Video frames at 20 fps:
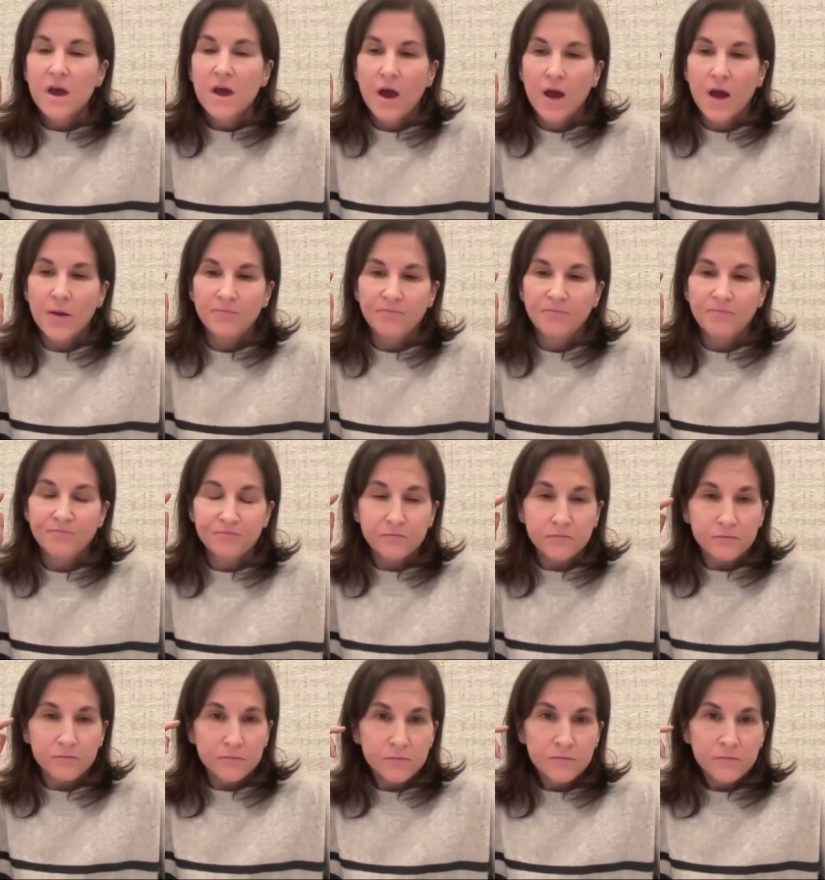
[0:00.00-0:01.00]

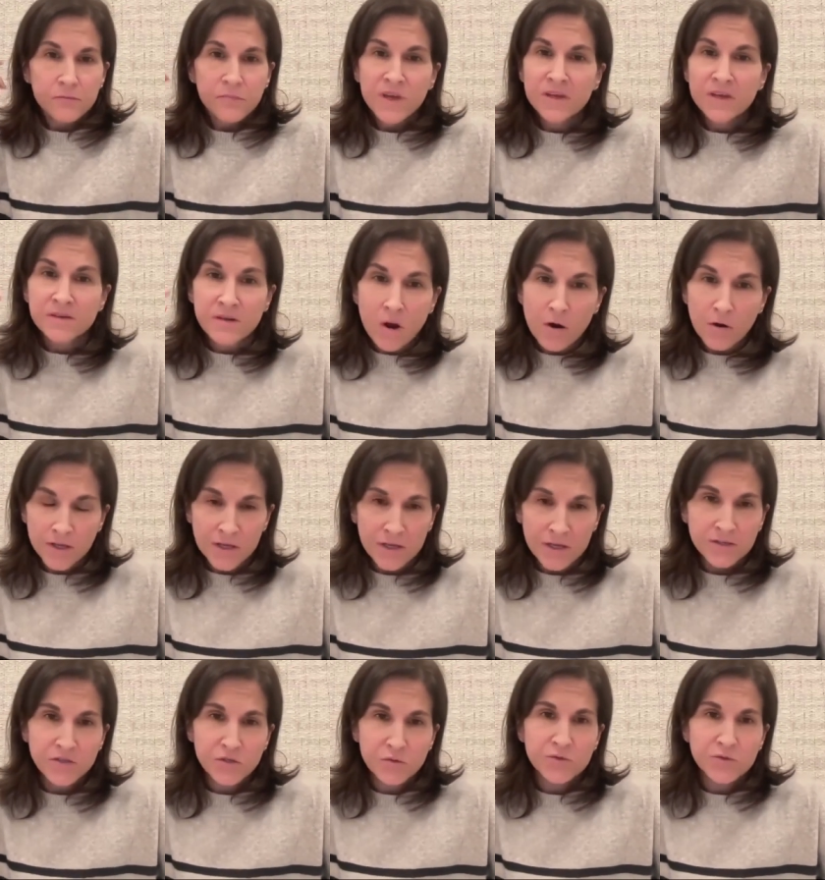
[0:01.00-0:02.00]
are
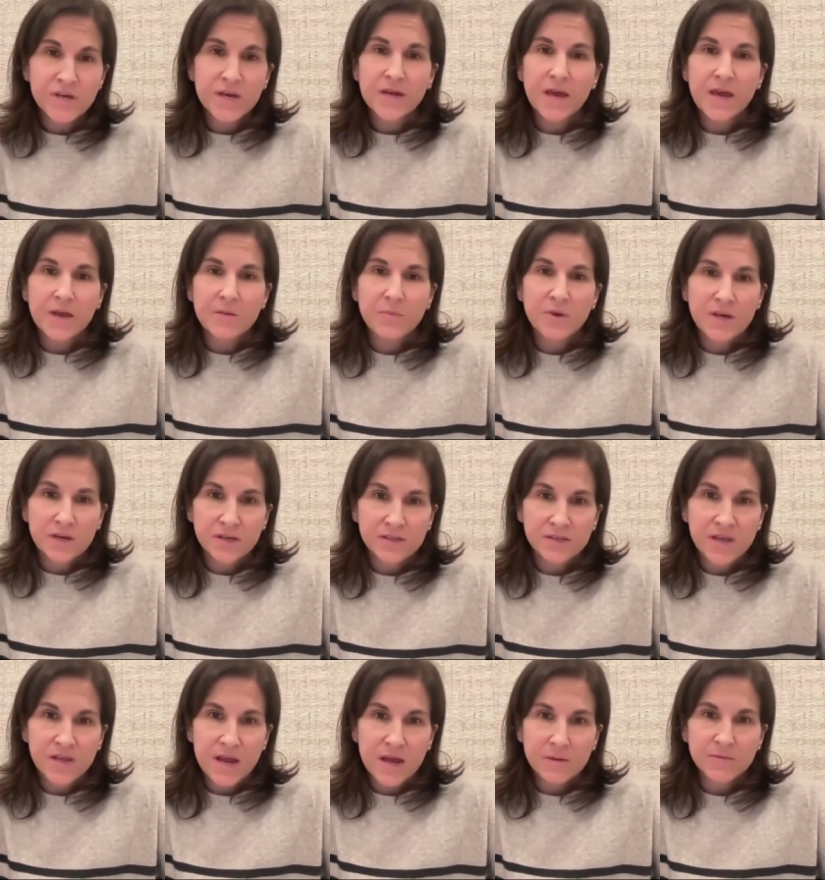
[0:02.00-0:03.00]
kids who take AP
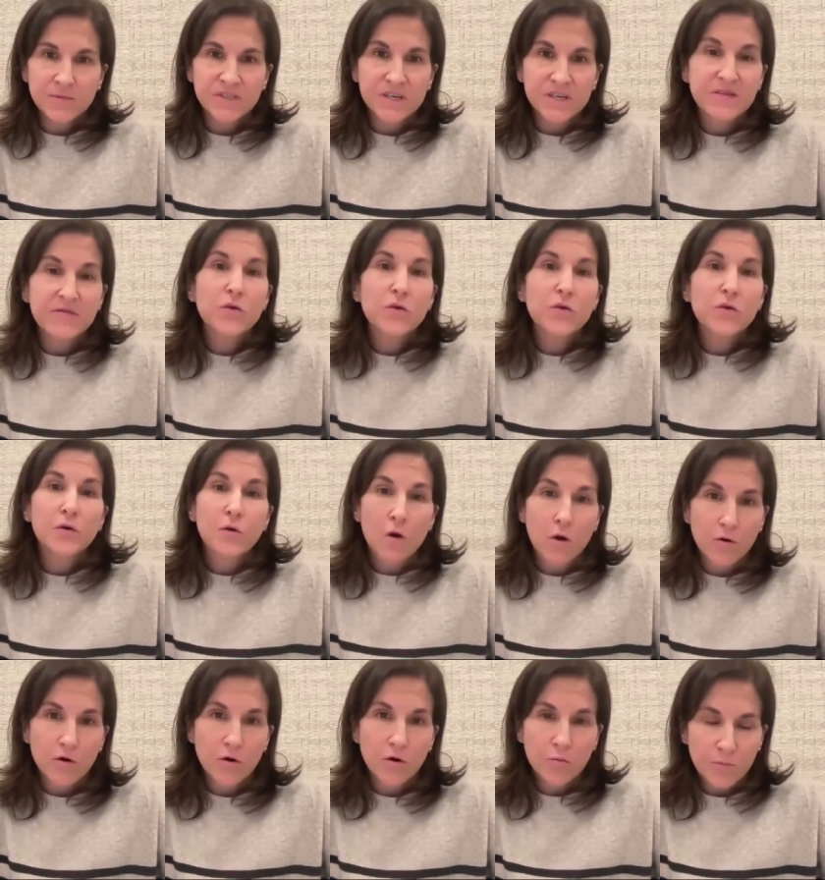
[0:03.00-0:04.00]
exams, even though there
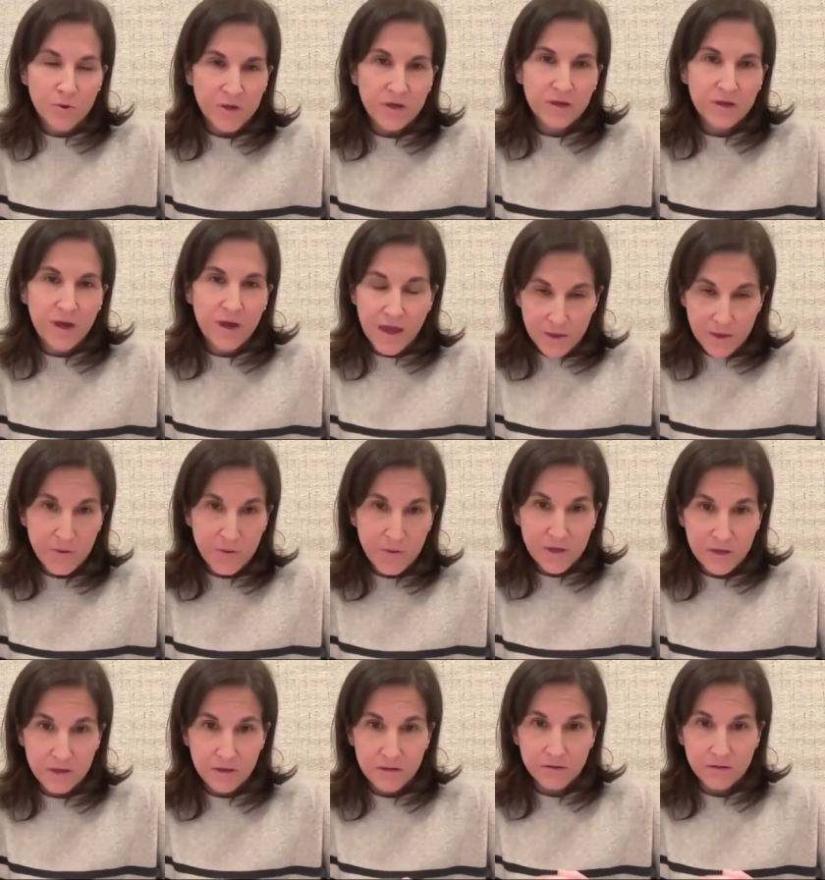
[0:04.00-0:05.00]
are no
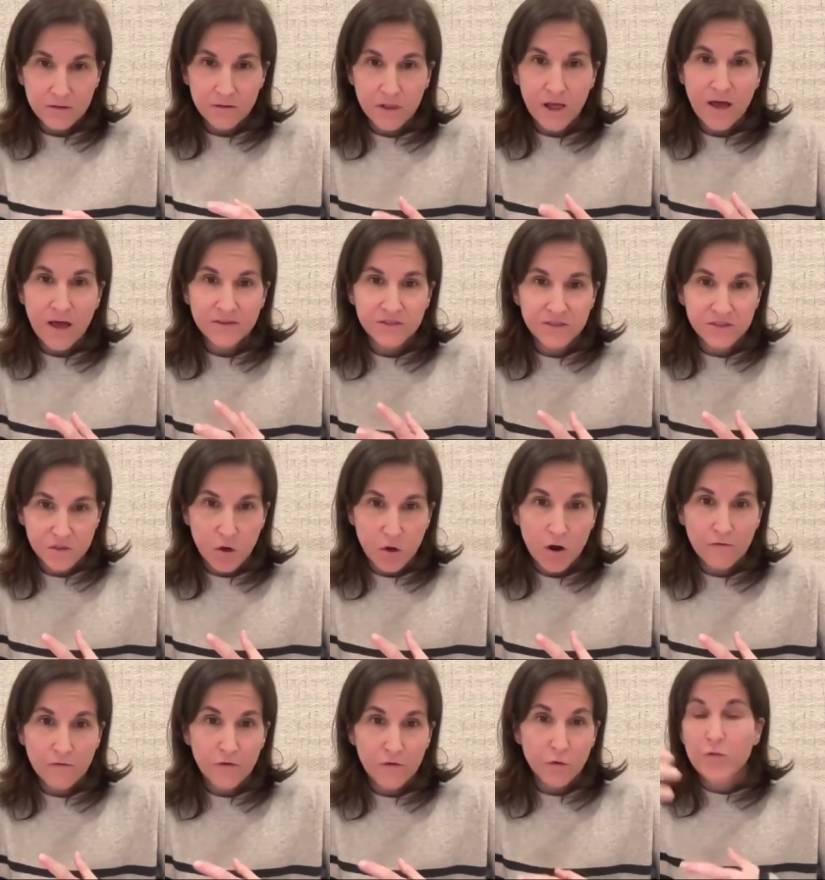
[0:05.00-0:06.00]
AP classes
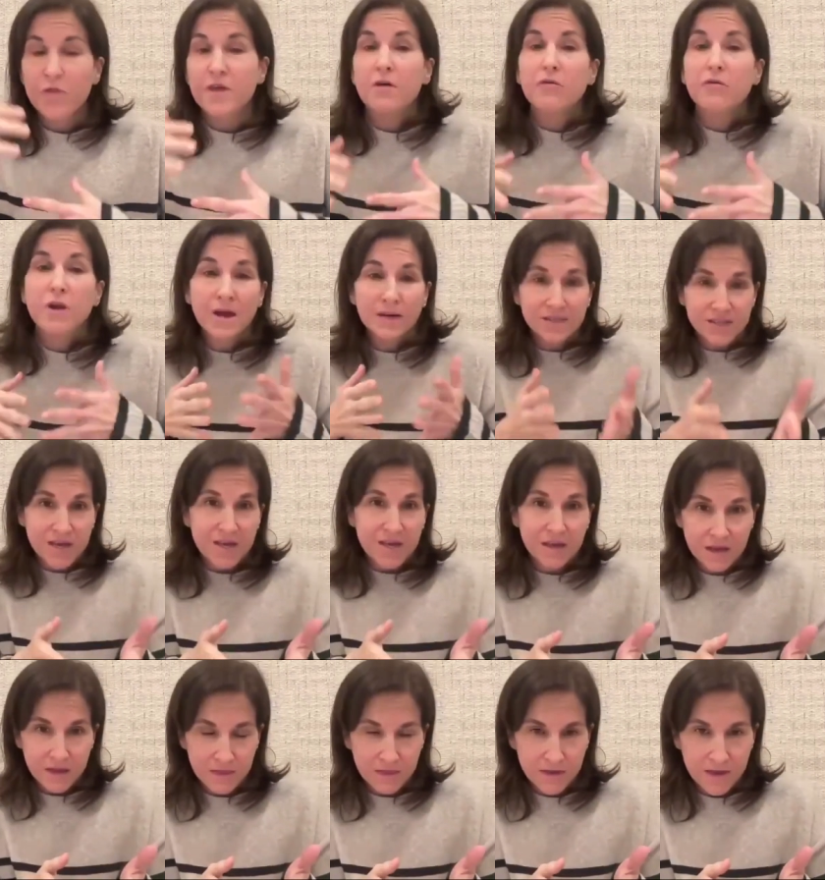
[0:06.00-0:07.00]
offered, or they're not
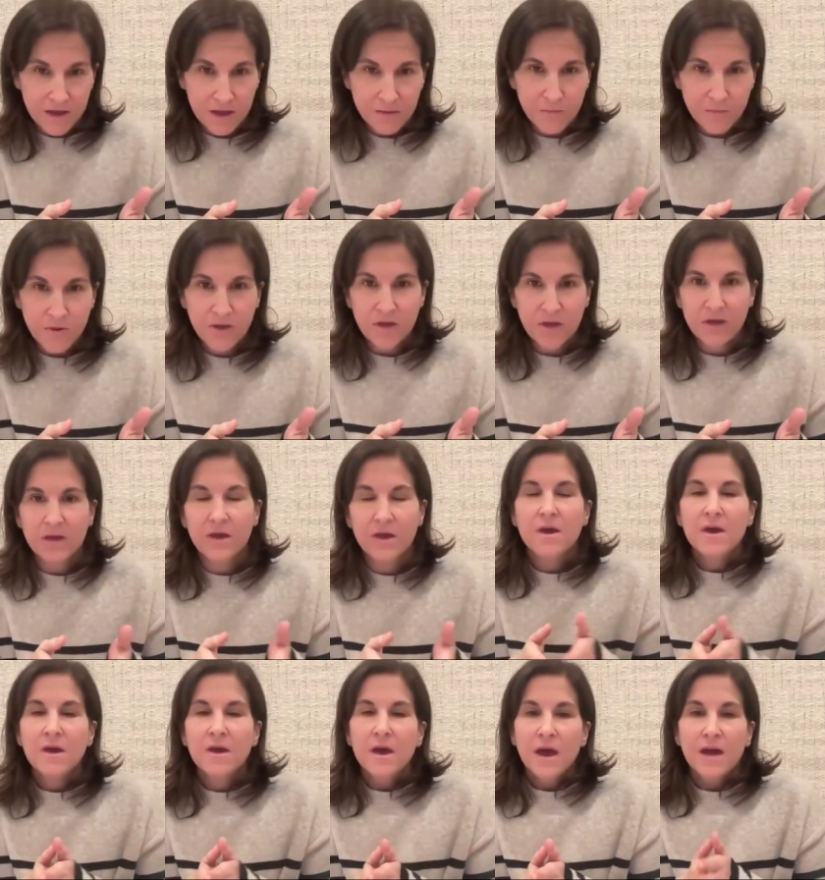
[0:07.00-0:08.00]
taking the AP.
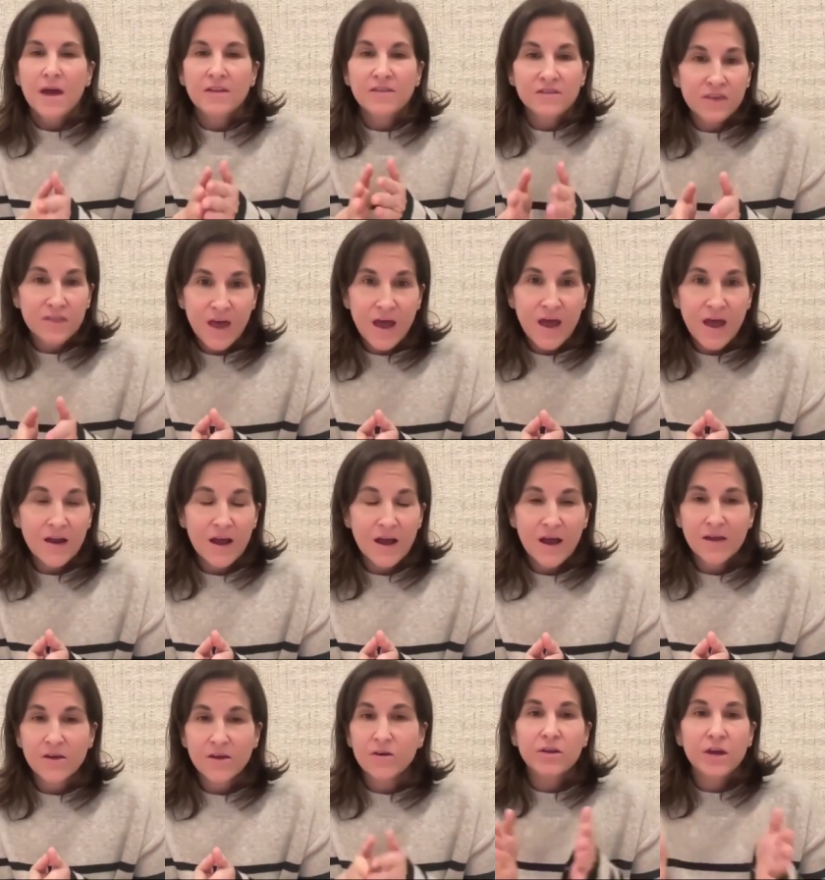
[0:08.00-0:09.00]
And to that, I
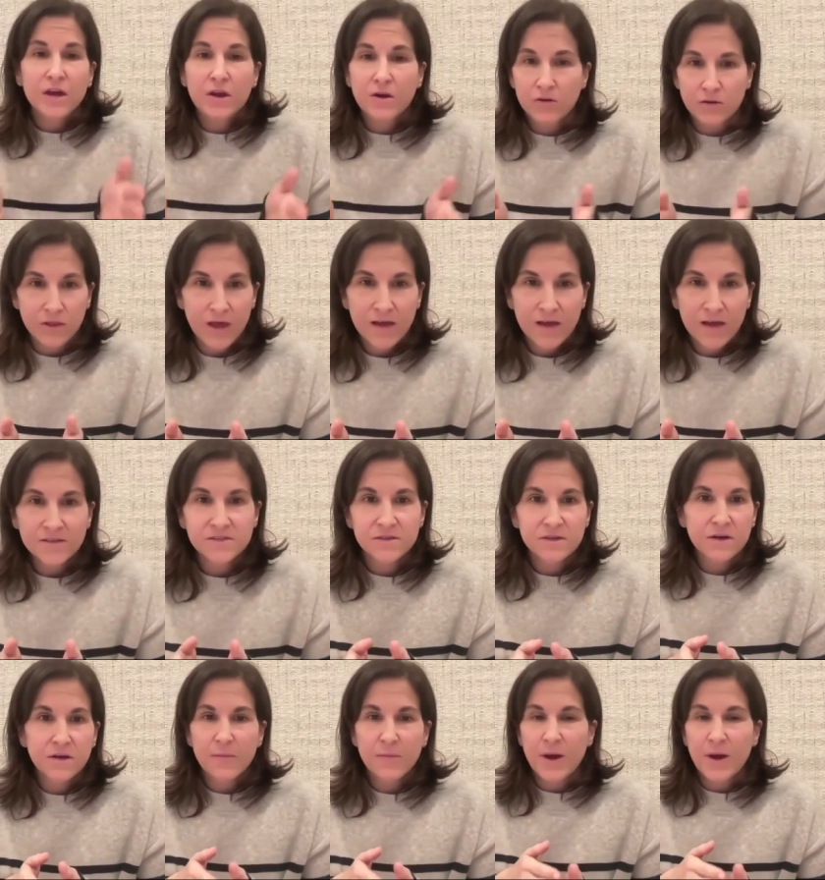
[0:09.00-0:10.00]
could care less
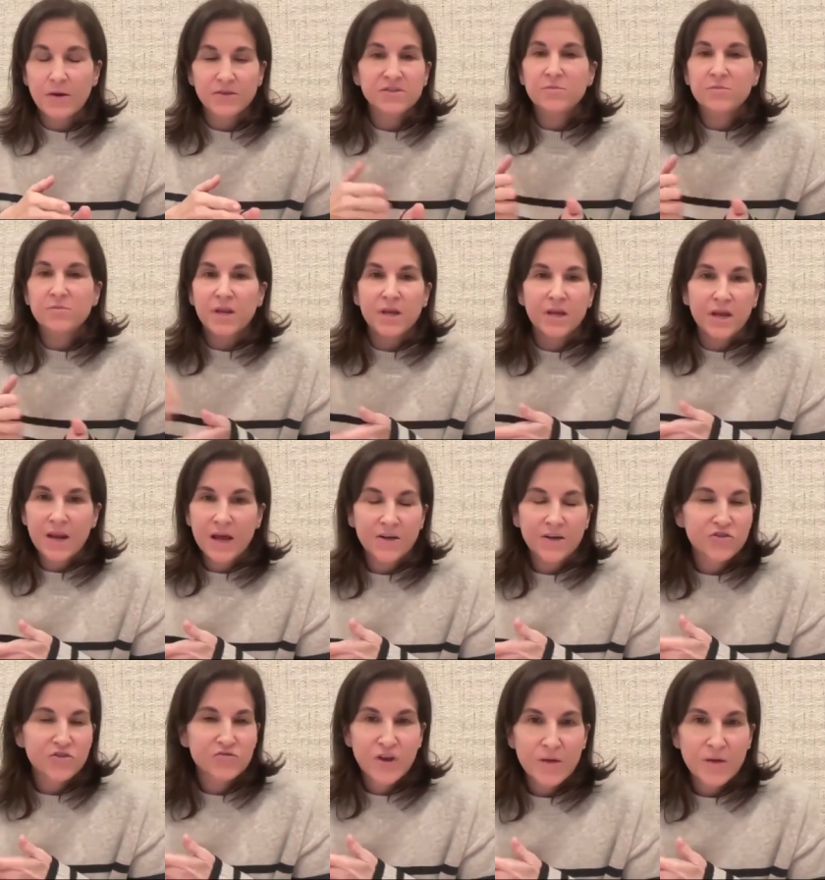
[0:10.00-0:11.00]
about submitting an
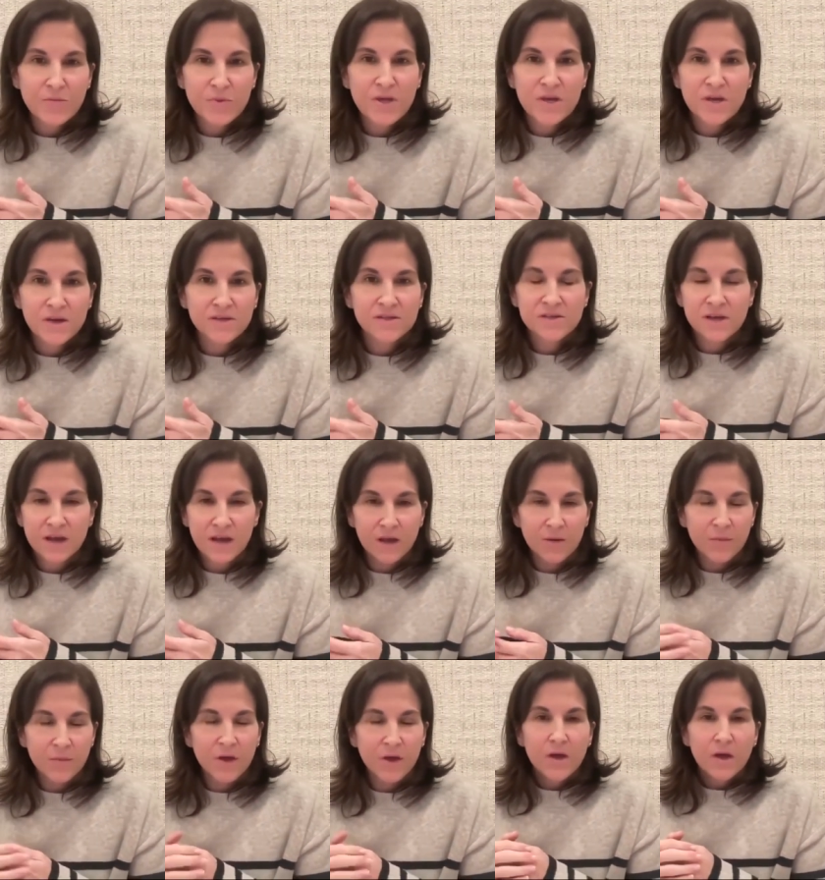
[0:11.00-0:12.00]
extra AP
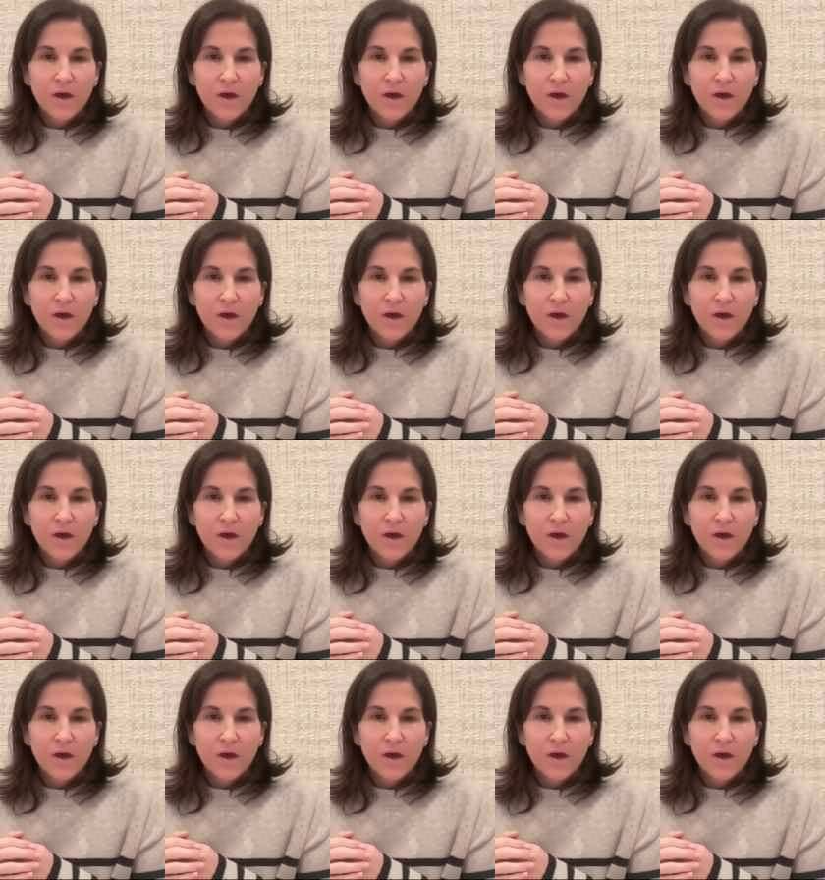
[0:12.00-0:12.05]
exam